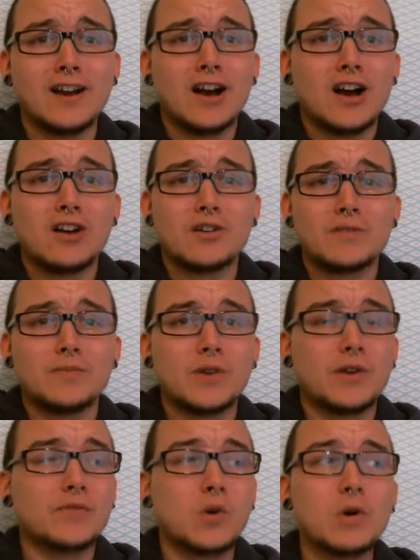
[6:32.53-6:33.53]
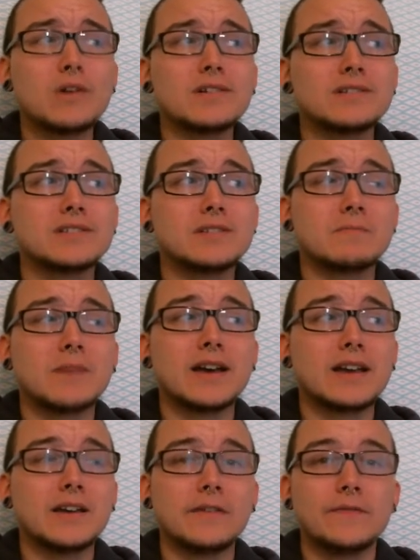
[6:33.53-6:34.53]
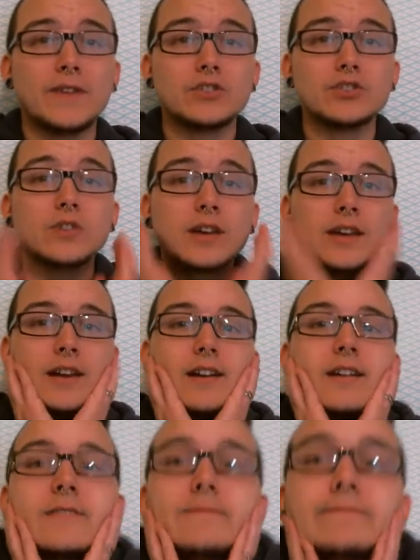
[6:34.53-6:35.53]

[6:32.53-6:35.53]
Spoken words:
Of course, my facial hair